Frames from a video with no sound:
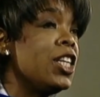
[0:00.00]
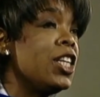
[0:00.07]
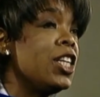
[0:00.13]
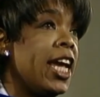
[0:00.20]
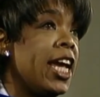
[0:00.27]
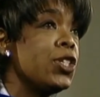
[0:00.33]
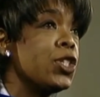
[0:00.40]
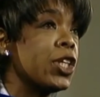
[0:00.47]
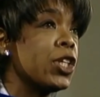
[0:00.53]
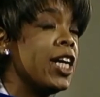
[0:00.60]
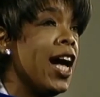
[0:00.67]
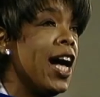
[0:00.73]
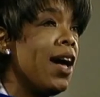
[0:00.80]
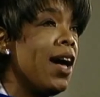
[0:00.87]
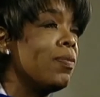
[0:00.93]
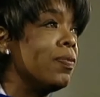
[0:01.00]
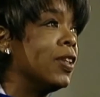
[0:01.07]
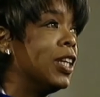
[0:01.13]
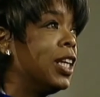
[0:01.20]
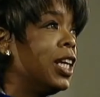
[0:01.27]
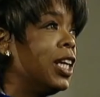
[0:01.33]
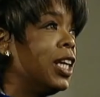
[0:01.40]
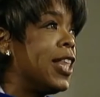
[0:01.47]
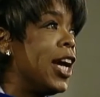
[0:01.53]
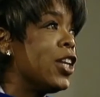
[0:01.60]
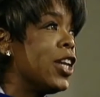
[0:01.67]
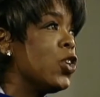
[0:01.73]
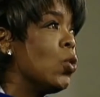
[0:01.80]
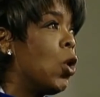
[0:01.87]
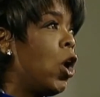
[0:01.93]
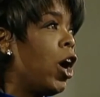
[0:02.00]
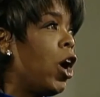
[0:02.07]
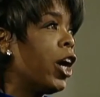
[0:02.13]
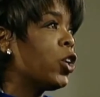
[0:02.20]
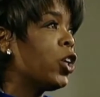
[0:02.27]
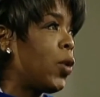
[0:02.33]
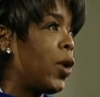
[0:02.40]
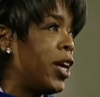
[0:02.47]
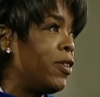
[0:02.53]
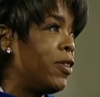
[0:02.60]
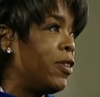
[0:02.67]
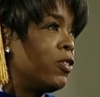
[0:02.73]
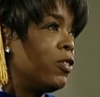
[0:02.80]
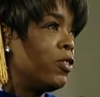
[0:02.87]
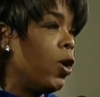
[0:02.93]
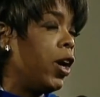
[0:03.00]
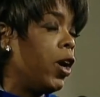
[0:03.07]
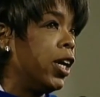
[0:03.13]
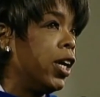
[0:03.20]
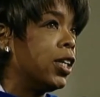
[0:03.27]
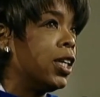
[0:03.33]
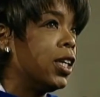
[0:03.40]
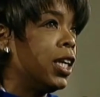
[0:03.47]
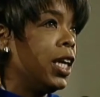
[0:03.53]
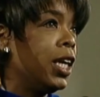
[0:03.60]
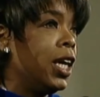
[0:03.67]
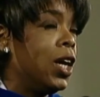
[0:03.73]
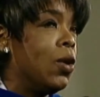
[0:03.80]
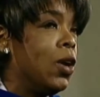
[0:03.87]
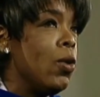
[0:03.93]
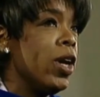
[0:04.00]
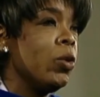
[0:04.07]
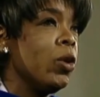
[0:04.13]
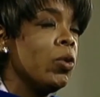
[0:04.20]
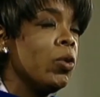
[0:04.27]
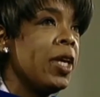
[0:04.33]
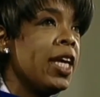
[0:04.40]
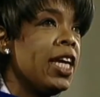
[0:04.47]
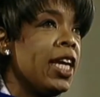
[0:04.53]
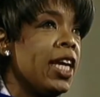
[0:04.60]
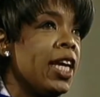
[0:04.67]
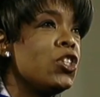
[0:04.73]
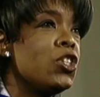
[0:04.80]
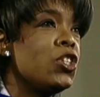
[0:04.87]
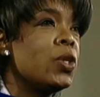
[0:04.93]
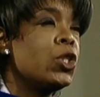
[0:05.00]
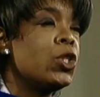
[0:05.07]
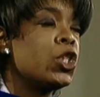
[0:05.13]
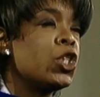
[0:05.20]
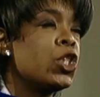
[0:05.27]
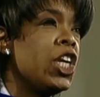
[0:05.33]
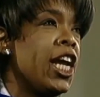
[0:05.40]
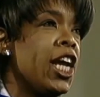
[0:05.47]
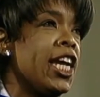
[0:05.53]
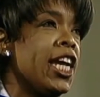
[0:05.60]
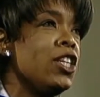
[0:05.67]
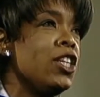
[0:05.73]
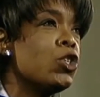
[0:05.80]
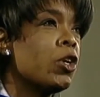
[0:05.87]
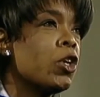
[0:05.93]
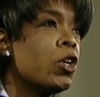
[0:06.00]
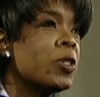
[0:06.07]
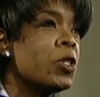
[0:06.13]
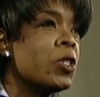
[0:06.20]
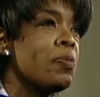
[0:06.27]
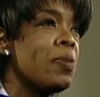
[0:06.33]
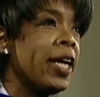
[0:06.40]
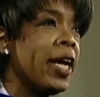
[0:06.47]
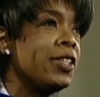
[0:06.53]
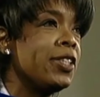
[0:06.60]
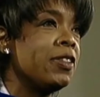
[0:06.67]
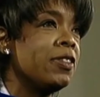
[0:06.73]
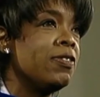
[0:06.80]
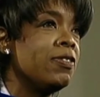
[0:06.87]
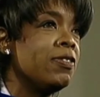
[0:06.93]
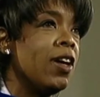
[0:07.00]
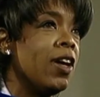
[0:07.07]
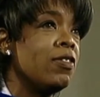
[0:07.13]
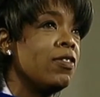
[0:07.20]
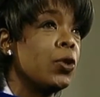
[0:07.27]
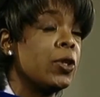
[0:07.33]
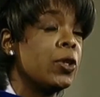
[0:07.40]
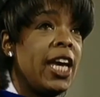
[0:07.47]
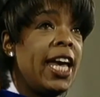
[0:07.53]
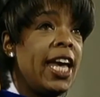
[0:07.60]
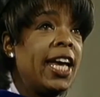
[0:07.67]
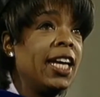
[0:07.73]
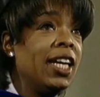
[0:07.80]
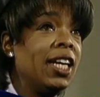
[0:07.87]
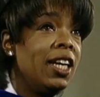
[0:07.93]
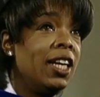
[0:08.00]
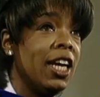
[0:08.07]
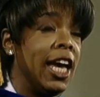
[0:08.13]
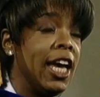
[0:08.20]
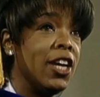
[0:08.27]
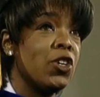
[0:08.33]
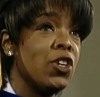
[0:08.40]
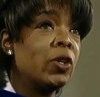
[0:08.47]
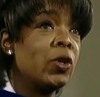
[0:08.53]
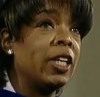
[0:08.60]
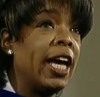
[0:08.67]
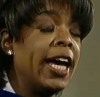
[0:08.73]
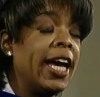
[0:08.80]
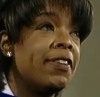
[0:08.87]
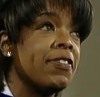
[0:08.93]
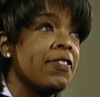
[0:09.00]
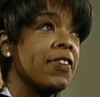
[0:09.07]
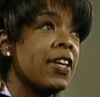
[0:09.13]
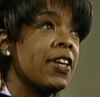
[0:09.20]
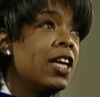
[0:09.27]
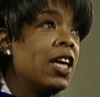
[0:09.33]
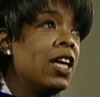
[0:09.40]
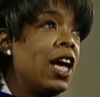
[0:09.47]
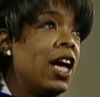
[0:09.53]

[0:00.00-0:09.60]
in days to come, that you are grateful for. What it will begin to do is to change your perspective of your day and your life.